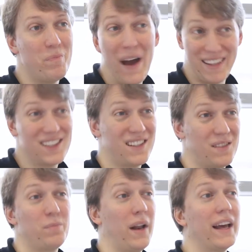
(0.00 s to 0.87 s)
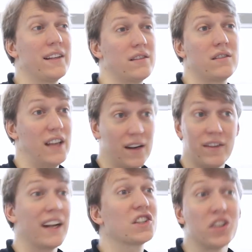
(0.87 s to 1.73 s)
best placed to have
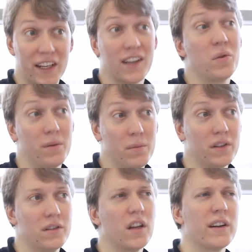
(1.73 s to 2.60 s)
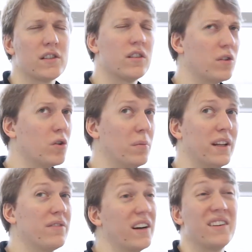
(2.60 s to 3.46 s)
electronic equipment. You know, it's
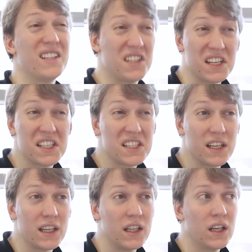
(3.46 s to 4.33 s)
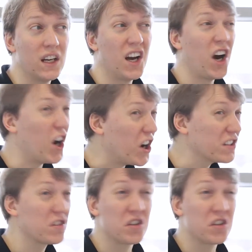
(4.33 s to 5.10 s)
normally very, very dusty, hot,